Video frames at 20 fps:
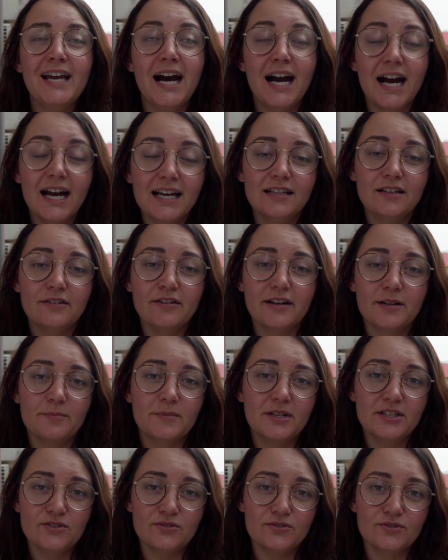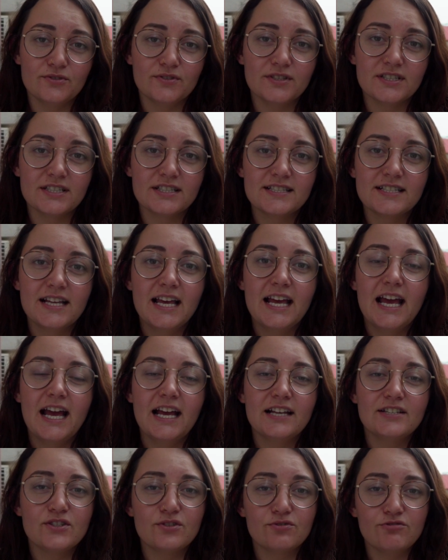highly recommend you do this,
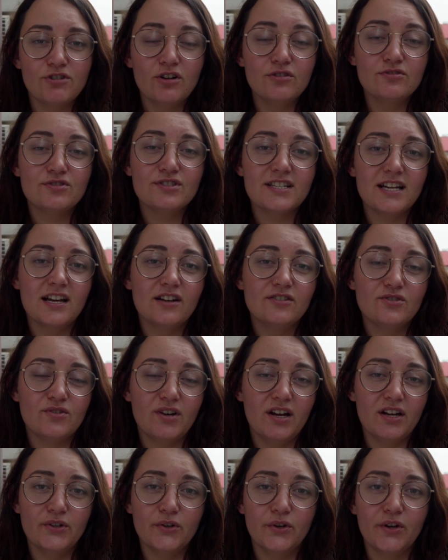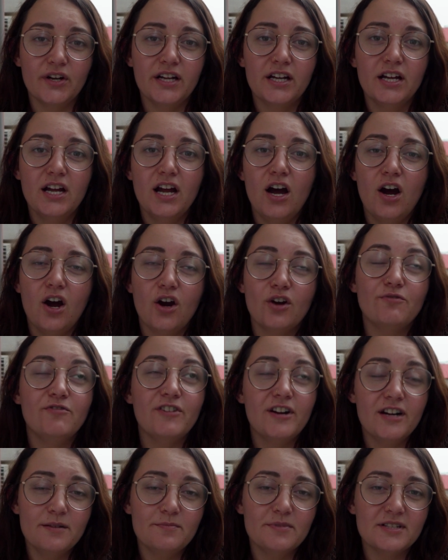as the roads down to Hanoi are
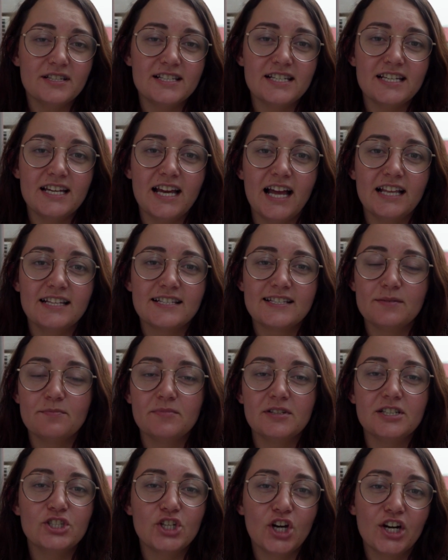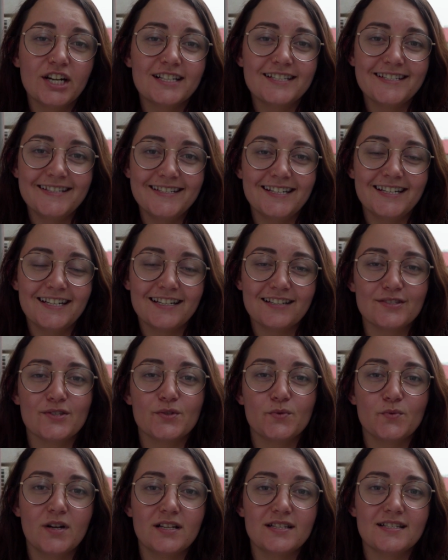very busy and simply not as scenic as
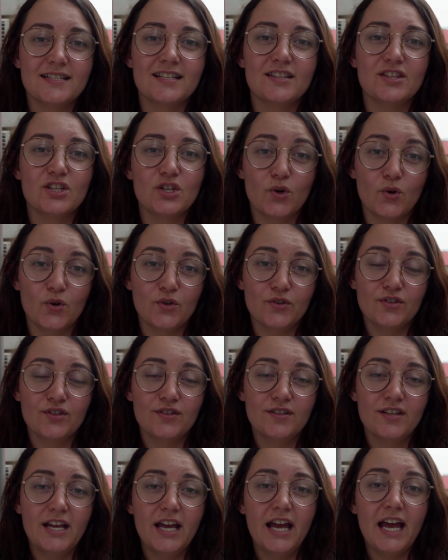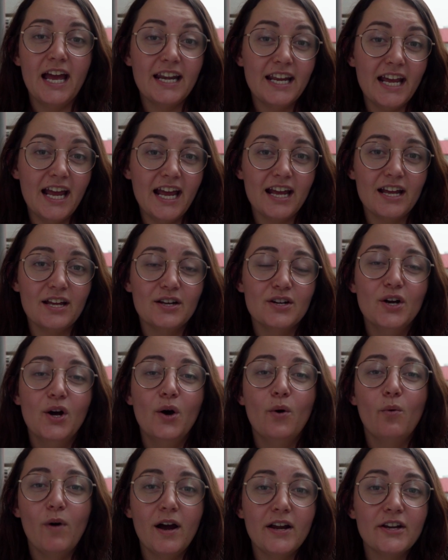the ones in the north. And hey,
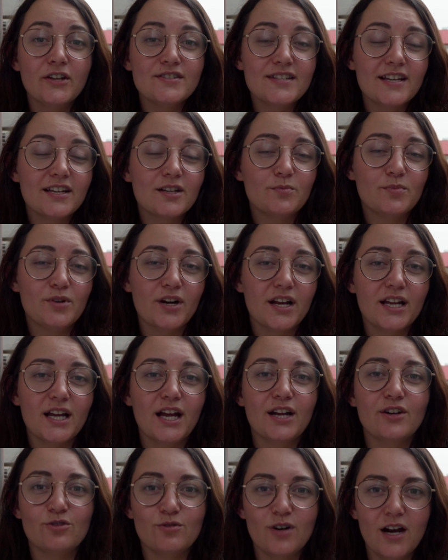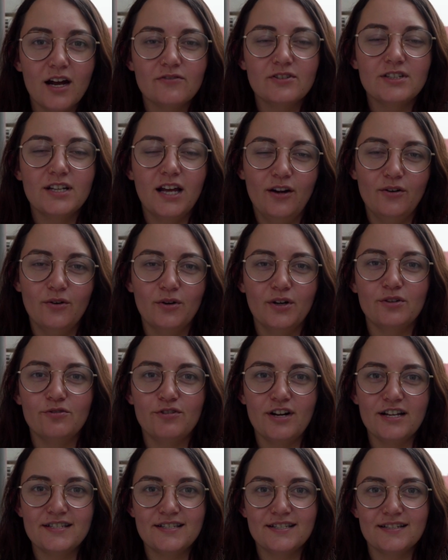why not take a break and arrive in Hanoi
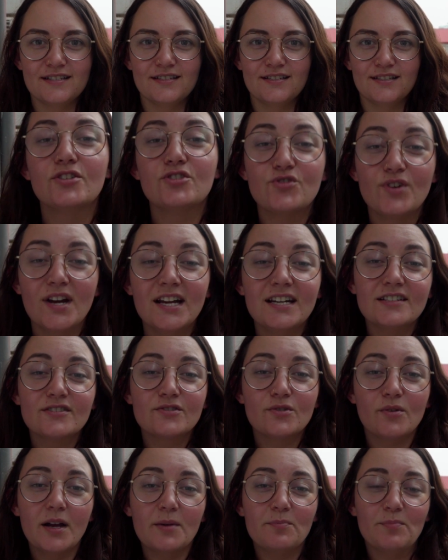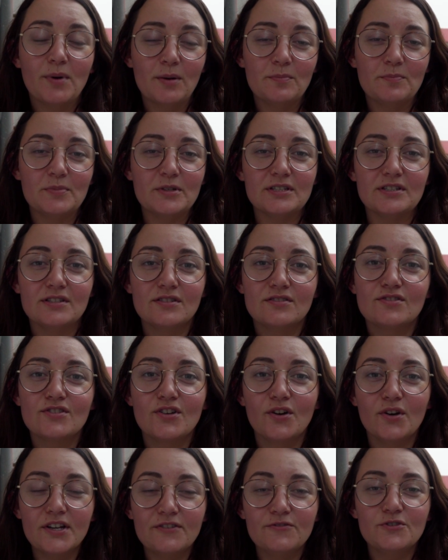rested? The train is quite bumpy,
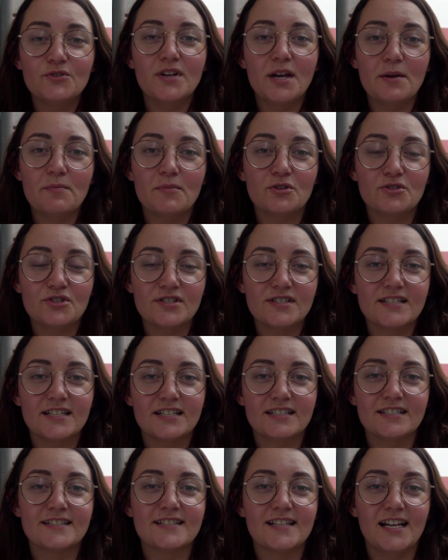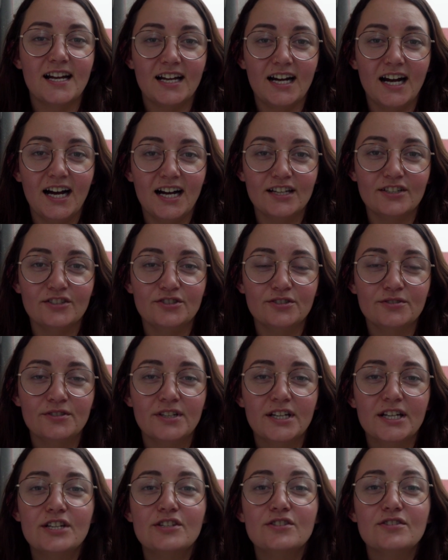so if you get motion sickness like I do,
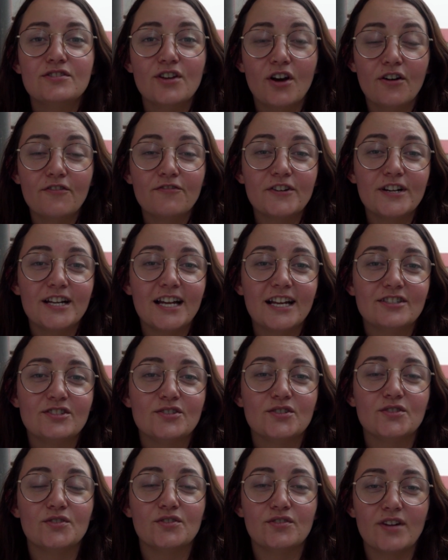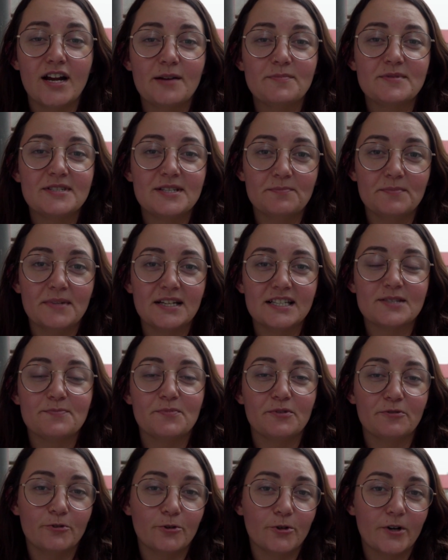don't forget to grab some meds
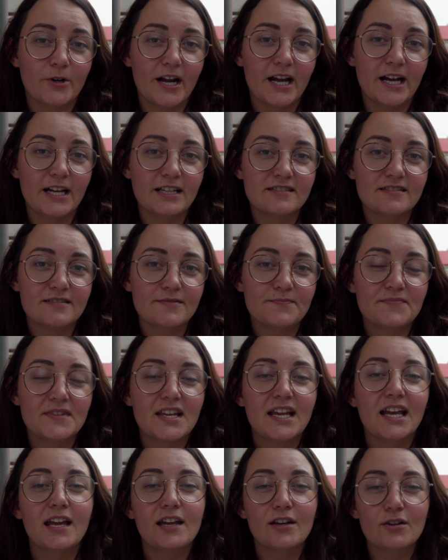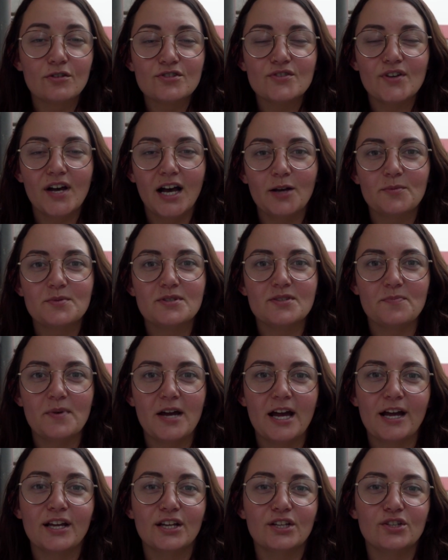beforehand. It also helps to
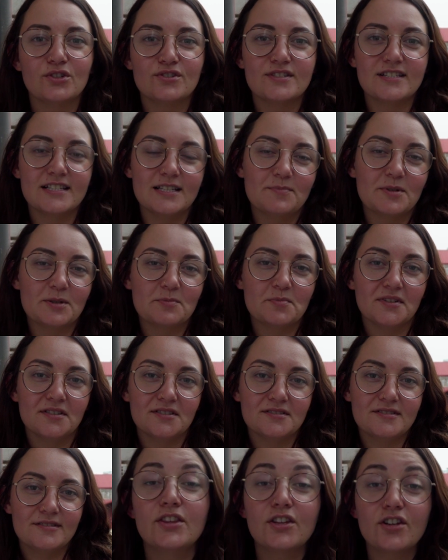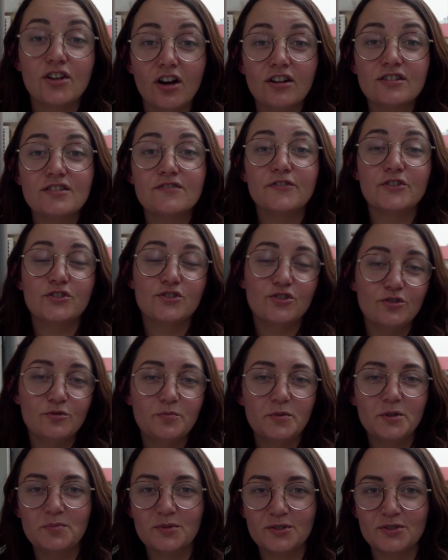pack in your sleeping bags. The cost for two
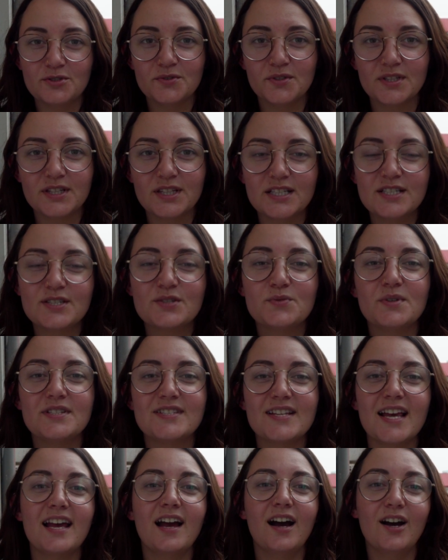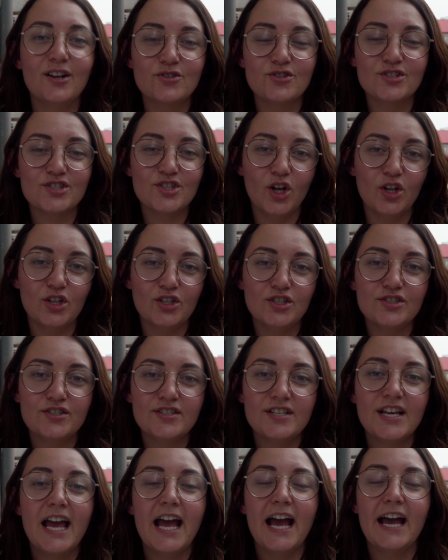people doing this was one hundred
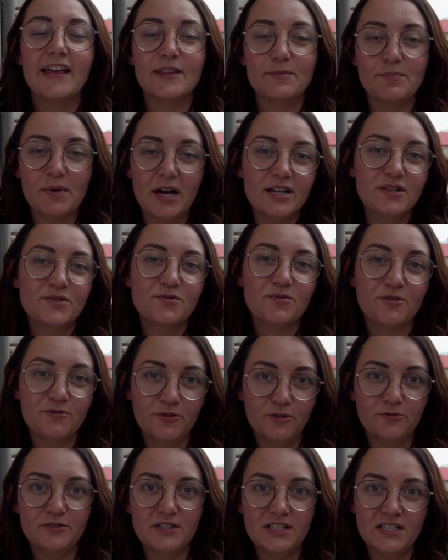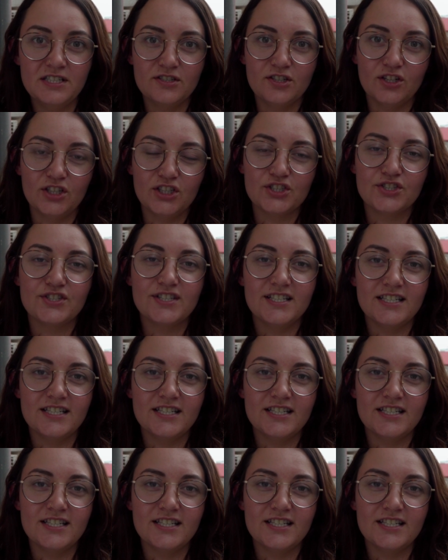dollars and the bikes were fifteen dollars